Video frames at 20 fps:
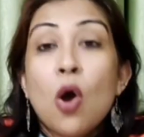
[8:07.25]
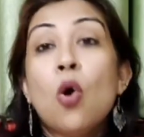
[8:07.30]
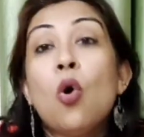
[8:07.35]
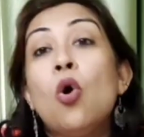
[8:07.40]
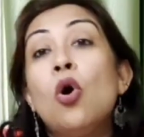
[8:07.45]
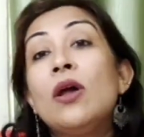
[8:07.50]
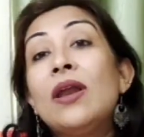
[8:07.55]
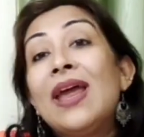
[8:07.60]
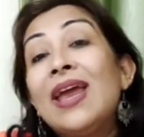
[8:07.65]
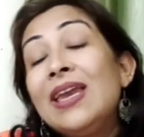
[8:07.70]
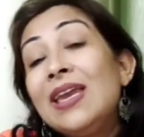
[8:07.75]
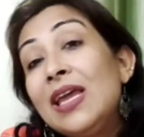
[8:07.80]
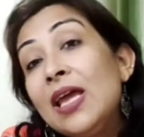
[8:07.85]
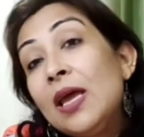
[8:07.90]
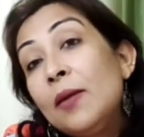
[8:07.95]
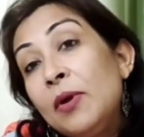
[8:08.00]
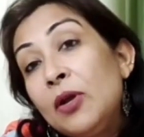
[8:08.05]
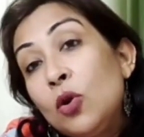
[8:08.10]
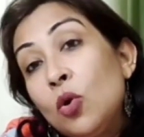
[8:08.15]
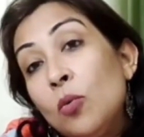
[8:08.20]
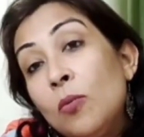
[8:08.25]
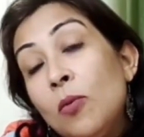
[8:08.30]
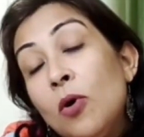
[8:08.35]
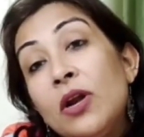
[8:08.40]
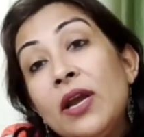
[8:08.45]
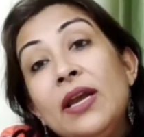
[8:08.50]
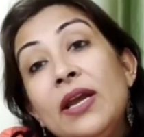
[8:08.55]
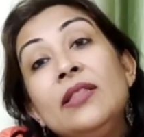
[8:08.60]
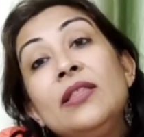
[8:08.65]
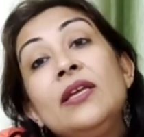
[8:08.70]
or any hematoma
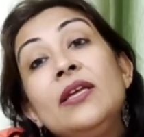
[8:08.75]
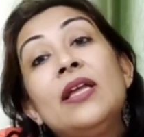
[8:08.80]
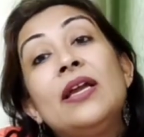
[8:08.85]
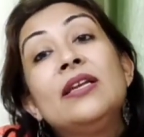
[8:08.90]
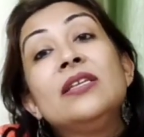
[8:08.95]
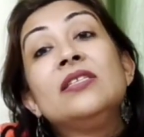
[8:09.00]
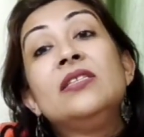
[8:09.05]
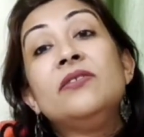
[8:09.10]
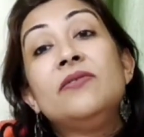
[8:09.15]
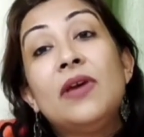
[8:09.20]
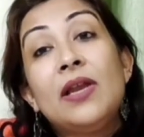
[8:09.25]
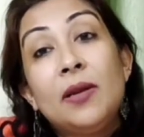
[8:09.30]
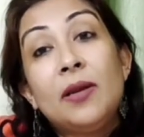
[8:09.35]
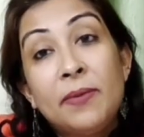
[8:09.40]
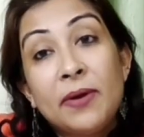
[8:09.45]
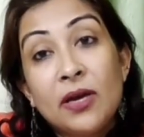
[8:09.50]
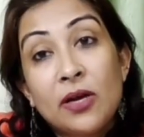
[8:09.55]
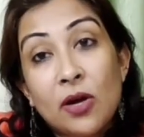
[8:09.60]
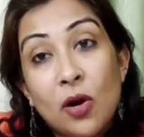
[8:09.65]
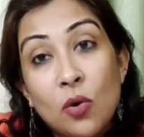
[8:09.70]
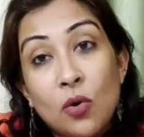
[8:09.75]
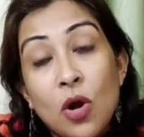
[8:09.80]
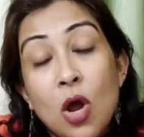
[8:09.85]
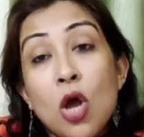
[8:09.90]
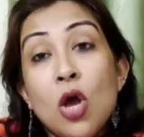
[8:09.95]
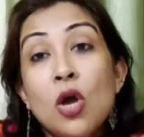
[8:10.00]
or anything that is developing around.